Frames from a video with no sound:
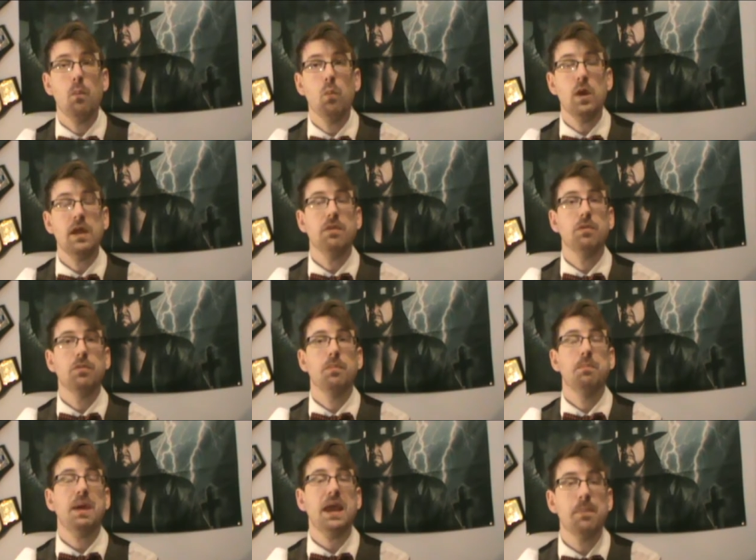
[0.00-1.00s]
with
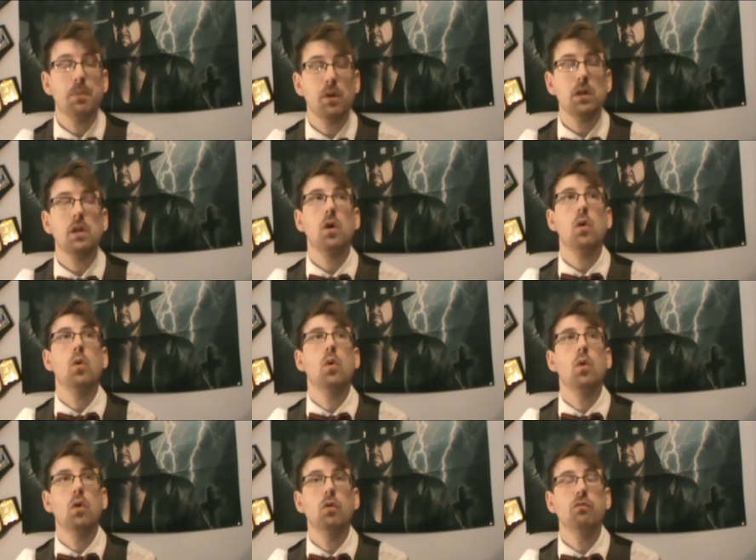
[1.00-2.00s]
people
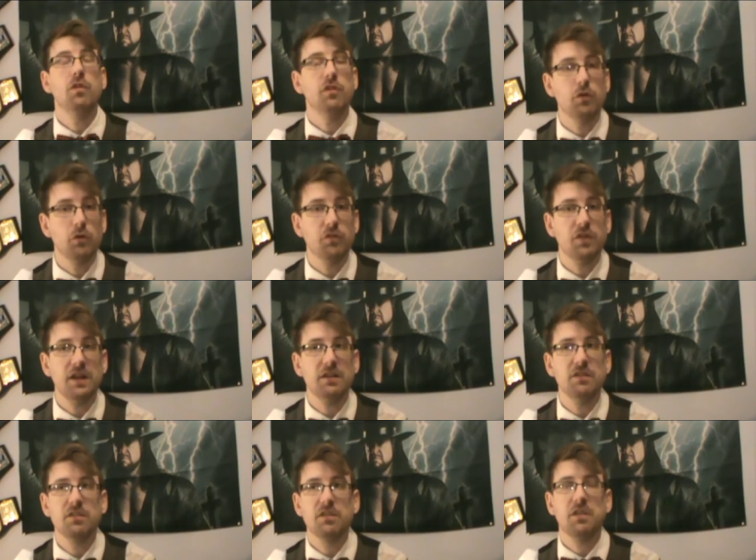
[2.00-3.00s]
or
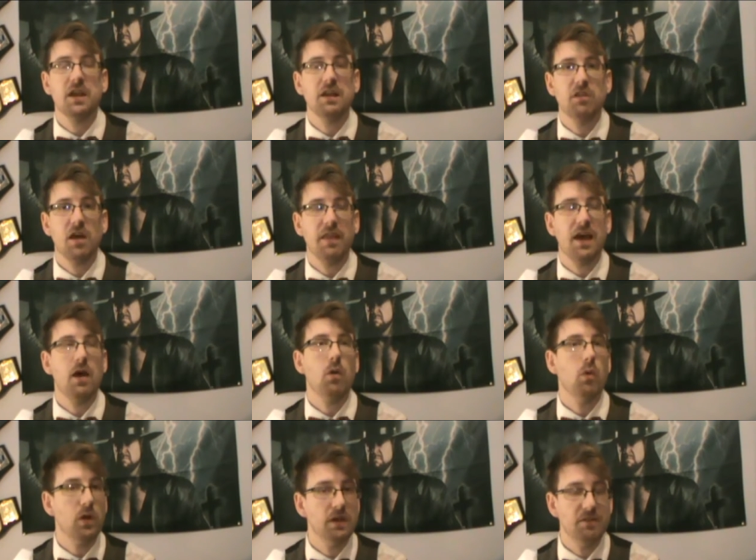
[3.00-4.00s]
resources, things like that,
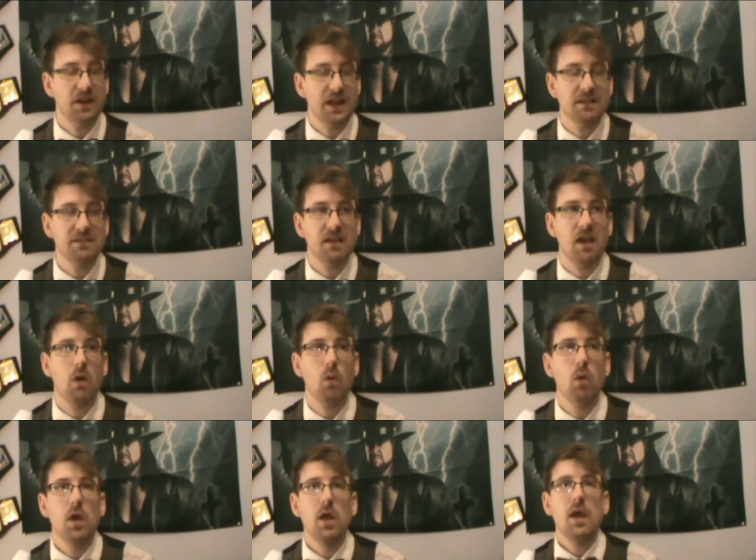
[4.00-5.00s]
or even intel,